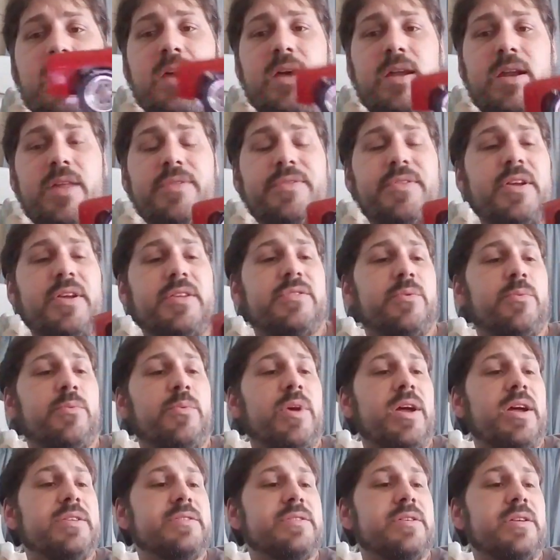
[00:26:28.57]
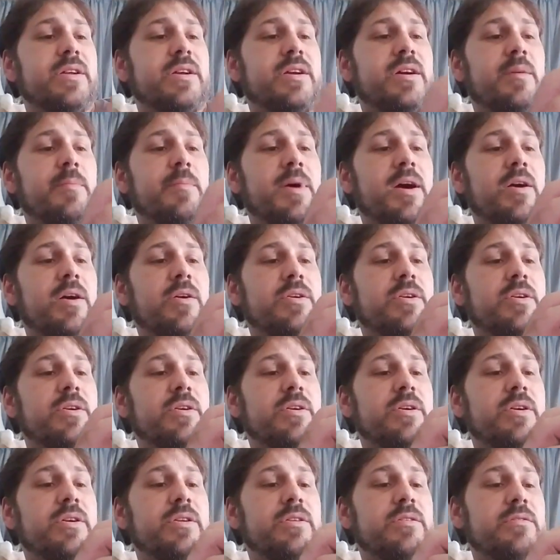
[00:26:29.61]
And I think the red's going to come out
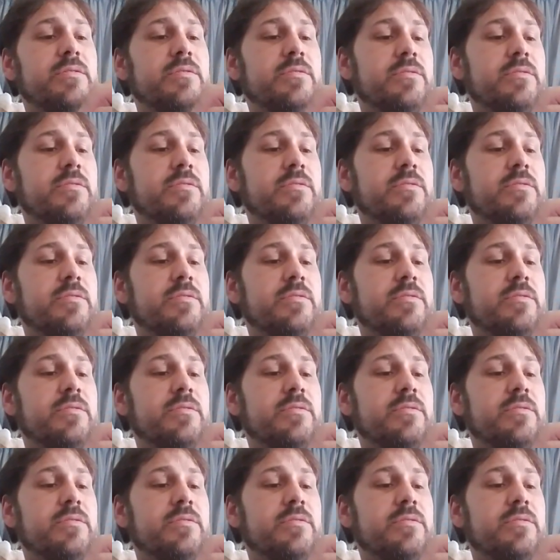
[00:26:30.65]
good.